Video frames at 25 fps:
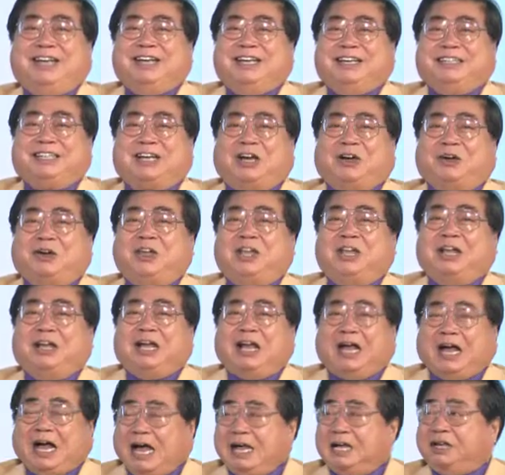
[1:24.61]
So,
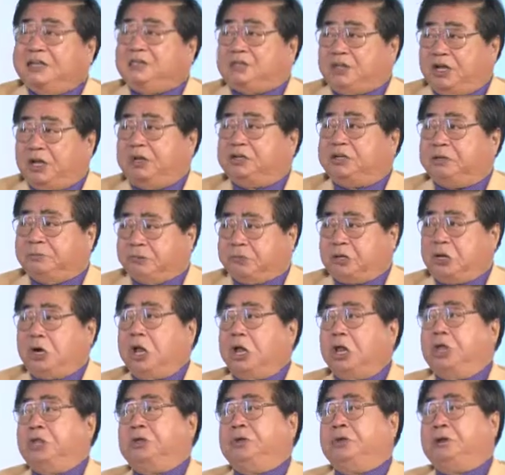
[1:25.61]
I seldom
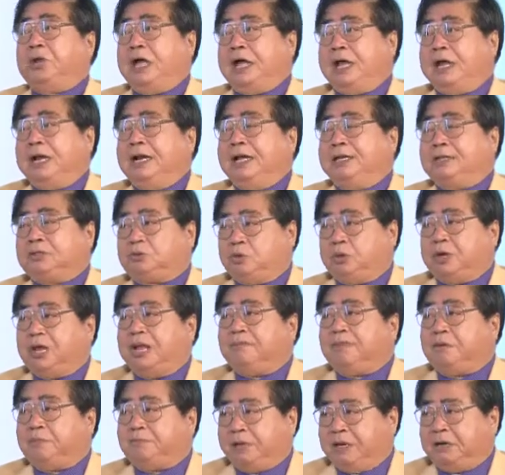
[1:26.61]
call you unless we have
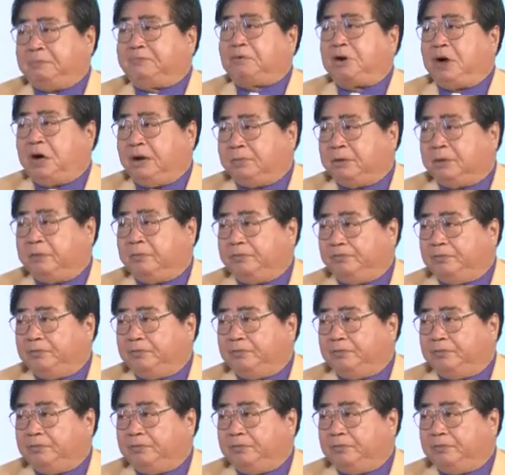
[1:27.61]
a big problem.